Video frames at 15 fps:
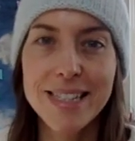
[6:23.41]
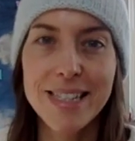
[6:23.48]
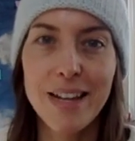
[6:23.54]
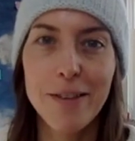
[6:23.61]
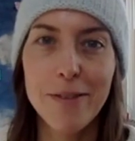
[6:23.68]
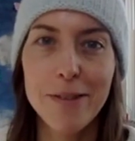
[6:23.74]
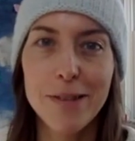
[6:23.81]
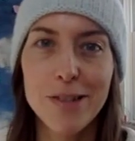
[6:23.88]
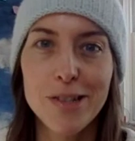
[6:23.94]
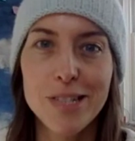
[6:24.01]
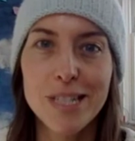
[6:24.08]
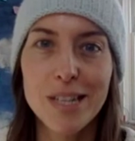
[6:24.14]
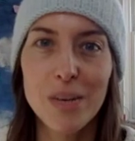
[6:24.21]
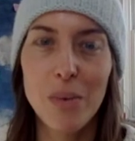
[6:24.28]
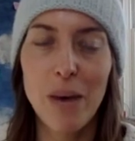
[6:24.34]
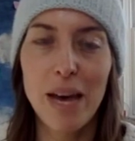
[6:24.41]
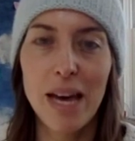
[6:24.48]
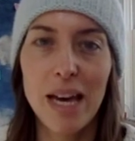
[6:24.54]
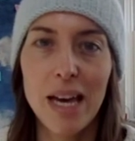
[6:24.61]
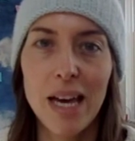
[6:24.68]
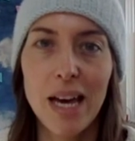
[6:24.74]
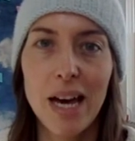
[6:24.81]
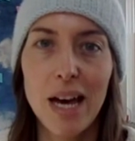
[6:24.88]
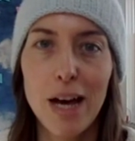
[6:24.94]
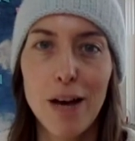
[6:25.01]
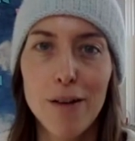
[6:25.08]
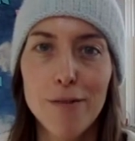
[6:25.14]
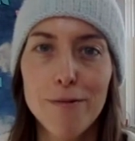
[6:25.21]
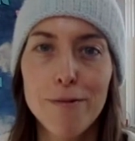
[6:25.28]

self-interested way um,